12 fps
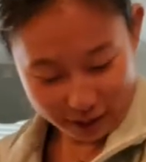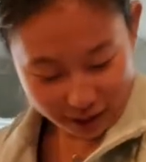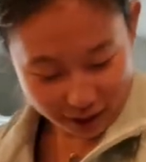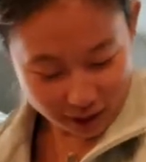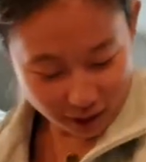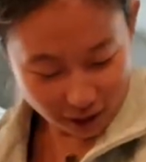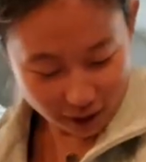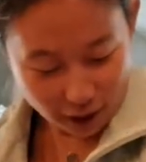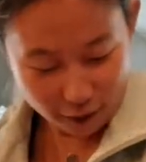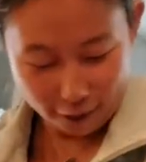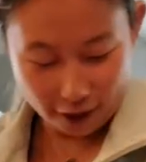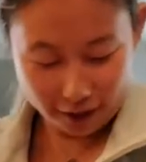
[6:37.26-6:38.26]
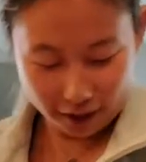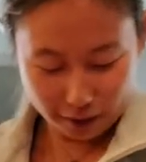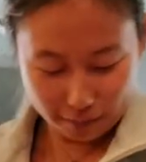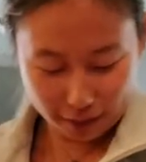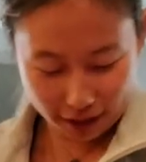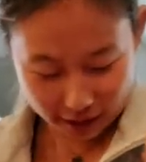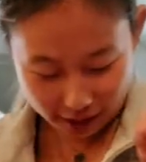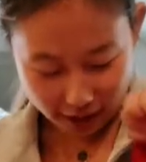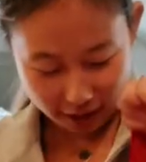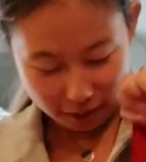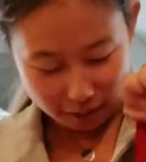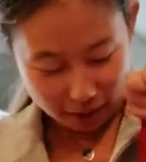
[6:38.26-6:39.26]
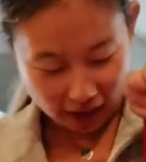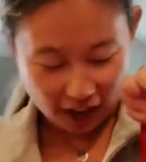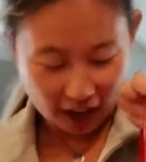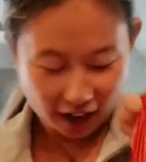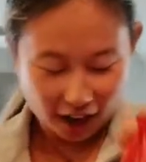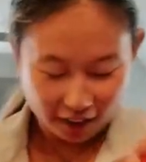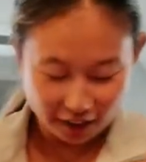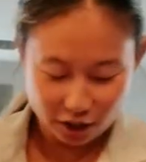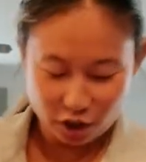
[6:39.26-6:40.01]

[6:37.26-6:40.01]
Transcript: starting off, I'll get the big thing out of the way. I got this